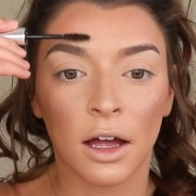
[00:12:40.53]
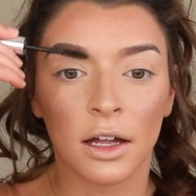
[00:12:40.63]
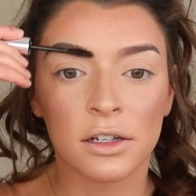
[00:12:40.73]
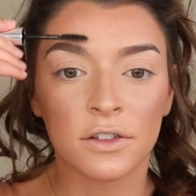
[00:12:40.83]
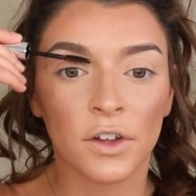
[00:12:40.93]

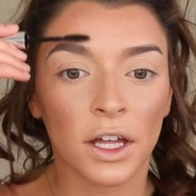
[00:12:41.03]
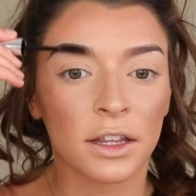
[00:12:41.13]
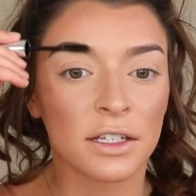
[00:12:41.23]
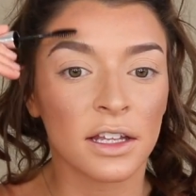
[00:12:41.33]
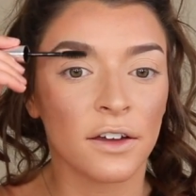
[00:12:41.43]
I just feel like
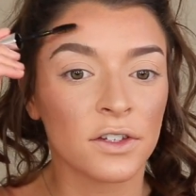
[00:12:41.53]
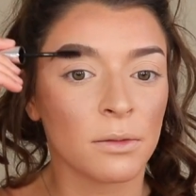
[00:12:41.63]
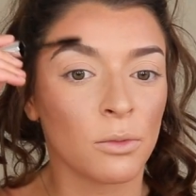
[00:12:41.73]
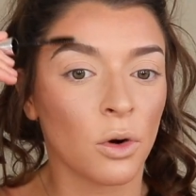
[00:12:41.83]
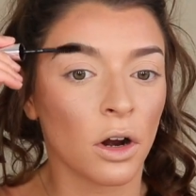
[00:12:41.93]
this gives
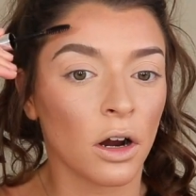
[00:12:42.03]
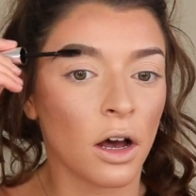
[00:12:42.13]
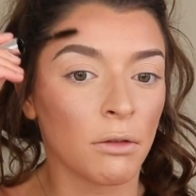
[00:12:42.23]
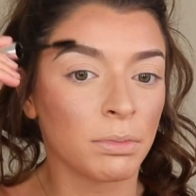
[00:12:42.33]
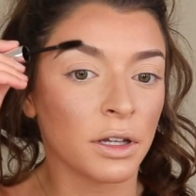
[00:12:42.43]
a more
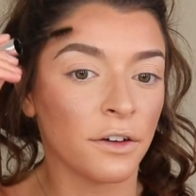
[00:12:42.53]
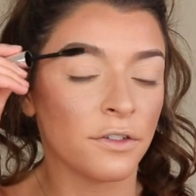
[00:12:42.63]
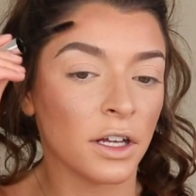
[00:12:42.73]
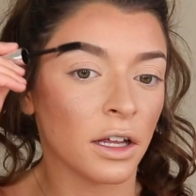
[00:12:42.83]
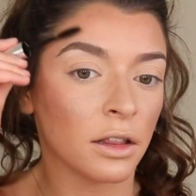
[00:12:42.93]

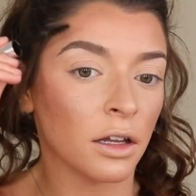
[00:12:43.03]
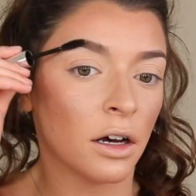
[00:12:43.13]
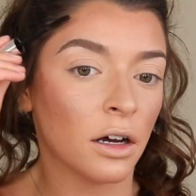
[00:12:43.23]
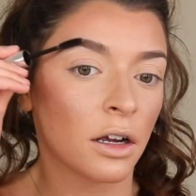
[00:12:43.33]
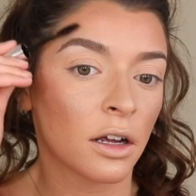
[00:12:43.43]
uplifting
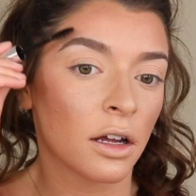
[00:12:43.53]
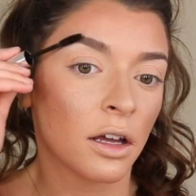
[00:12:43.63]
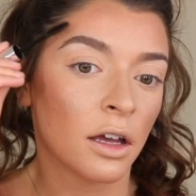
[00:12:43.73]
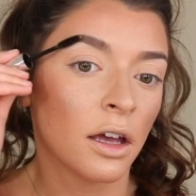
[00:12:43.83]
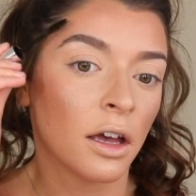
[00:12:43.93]
look.
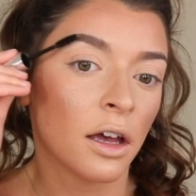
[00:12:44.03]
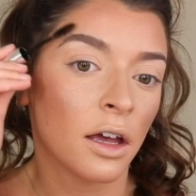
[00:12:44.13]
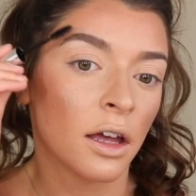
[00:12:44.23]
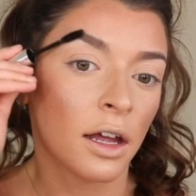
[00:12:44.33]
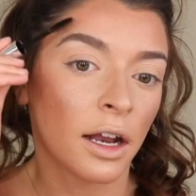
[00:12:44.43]

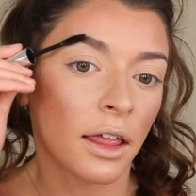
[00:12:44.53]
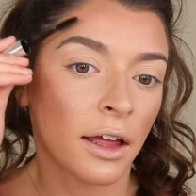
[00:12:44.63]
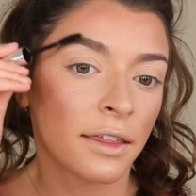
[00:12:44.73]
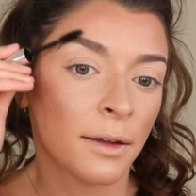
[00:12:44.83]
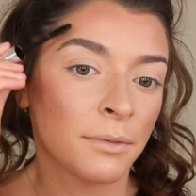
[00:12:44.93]
And I
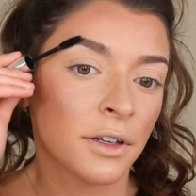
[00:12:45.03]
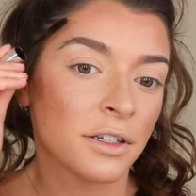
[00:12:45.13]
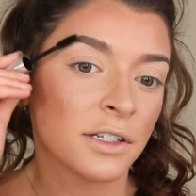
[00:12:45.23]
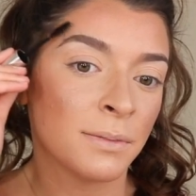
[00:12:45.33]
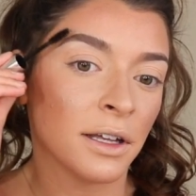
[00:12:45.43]
like them to
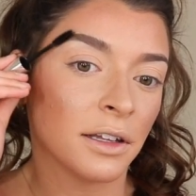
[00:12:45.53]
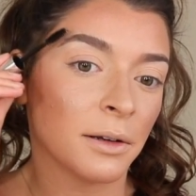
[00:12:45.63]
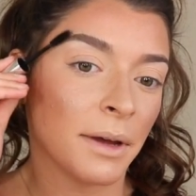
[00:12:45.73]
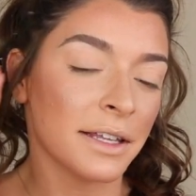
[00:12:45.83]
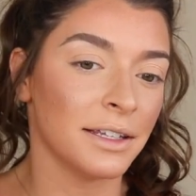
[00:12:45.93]
just be a
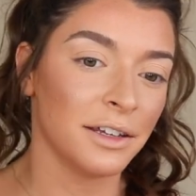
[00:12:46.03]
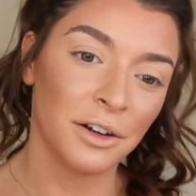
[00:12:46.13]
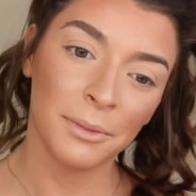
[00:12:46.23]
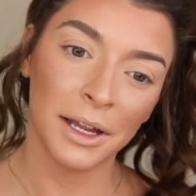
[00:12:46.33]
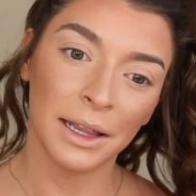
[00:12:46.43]
little messy. You
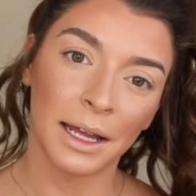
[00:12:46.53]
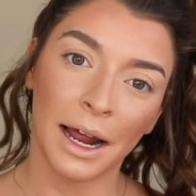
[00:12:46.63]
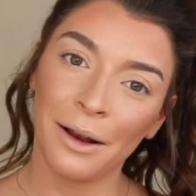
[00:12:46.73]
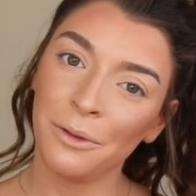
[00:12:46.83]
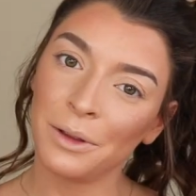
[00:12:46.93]
know what I mean?
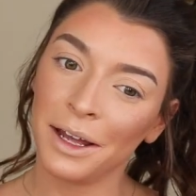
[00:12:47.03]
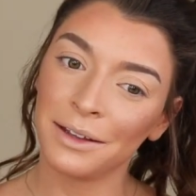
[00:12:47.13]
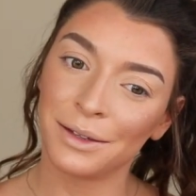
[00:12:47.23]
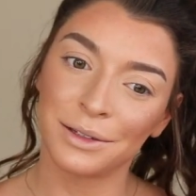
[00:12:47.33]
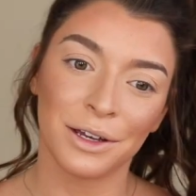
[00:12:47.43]
Like I don't
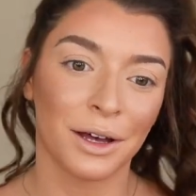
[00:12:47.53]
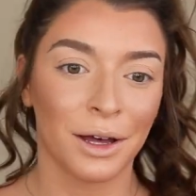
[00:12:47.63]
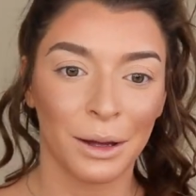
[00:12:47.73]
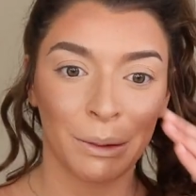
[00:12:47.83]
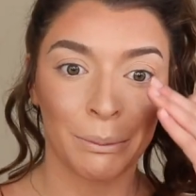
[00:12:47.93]
like such
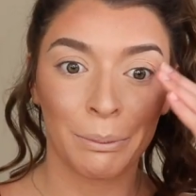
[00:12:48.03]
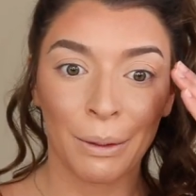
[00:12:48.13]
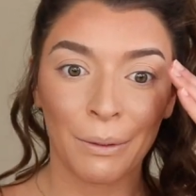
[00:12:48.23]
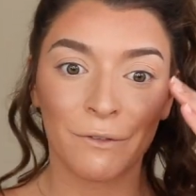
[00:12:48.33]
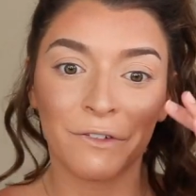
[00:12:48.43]
a
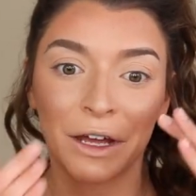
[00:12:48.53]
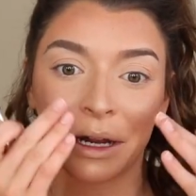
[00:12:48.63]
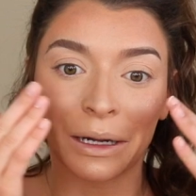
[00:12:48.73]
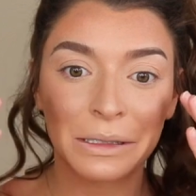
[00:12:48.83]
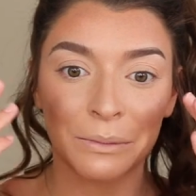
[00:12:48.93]

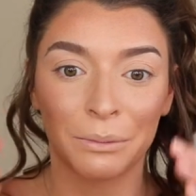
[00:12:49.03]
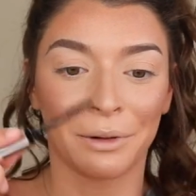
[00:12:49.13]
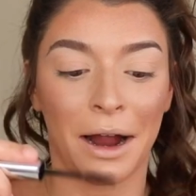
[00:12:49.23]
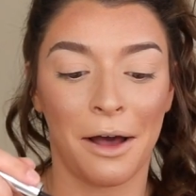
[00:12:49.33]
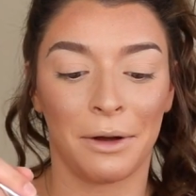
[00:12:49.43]
perfect
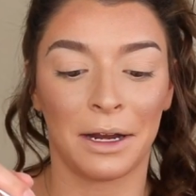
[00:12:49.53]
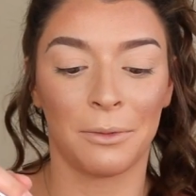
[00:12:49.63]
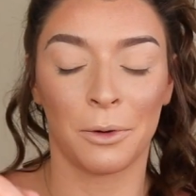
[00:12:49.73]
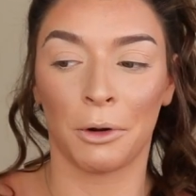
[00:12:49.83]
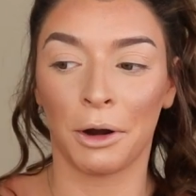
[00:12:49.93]
brow
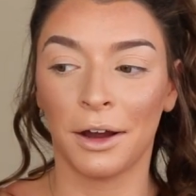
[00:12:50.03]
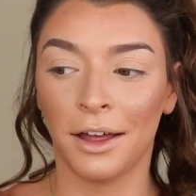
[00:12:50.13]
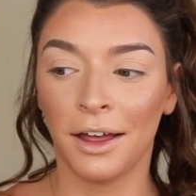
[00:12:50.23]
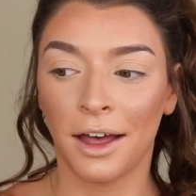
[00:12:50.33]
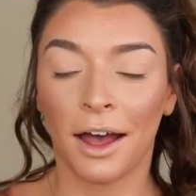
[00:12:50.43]
anymore.
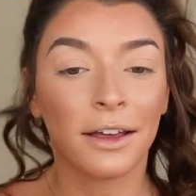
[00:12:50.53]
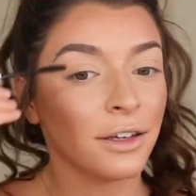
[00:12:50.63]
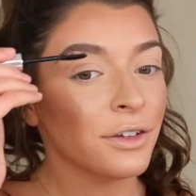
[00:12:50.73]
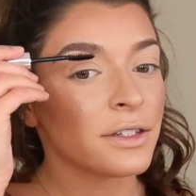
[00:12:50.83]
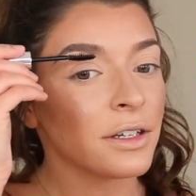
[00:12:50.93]
I
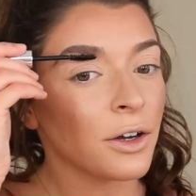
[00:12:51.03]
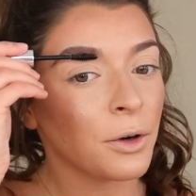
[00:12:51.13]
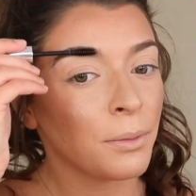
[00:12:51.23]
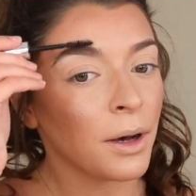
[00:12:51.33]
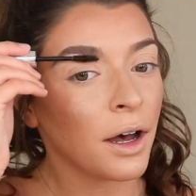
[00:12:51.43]
used
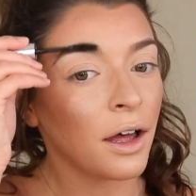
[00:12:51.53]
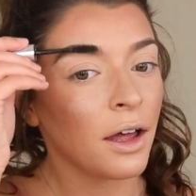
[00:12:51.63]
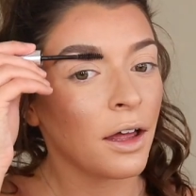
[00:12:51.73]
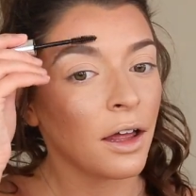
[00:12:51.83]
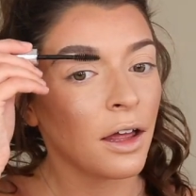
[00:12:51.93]
to, but...
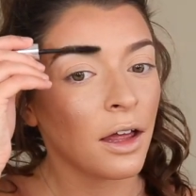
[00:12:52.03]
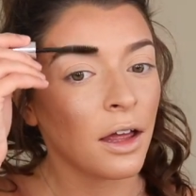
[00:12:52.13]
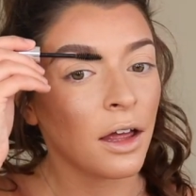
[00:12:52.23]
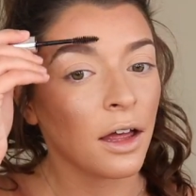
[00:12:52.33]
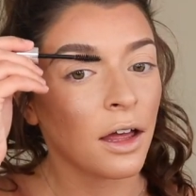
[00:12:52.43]

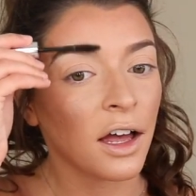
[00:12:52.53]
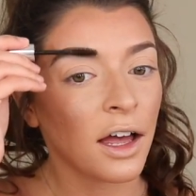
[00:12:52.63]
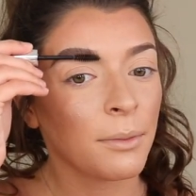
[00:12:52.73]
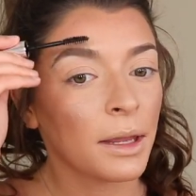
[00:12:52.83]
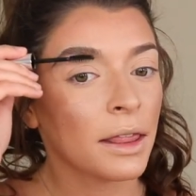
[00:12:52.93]

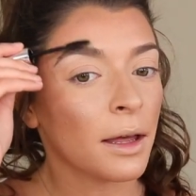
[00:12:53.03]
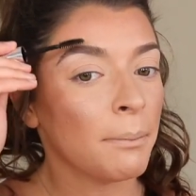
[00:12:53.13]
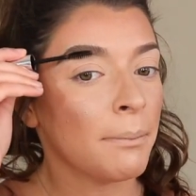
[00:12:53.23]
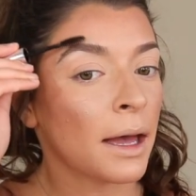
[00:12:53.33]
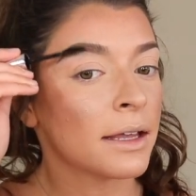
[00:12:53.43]
I'm in the
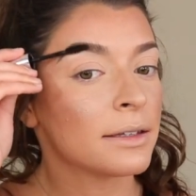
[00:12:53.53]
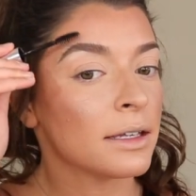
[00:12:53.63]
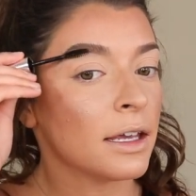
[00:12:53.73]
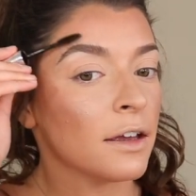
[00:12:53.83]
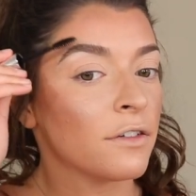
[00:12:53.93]

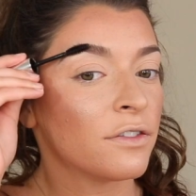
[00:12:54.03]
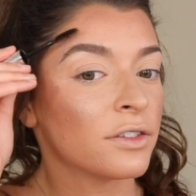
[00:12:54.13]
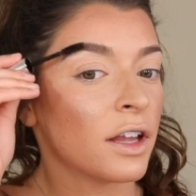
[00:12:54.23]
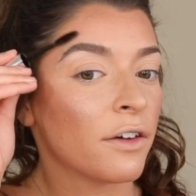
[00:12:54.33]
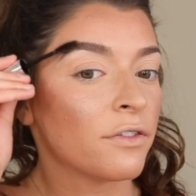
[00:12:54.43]
messy,
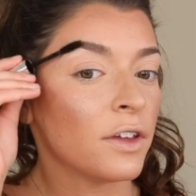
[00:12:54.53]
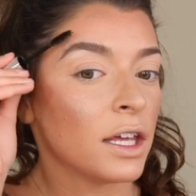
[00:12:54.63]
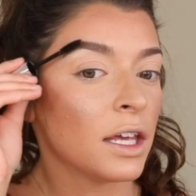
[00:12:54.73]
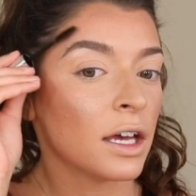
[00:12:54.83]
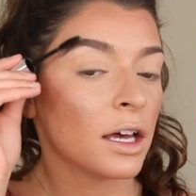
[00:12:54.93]

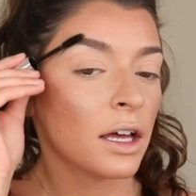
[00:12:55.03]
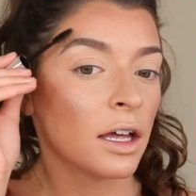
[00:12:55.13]
fluffy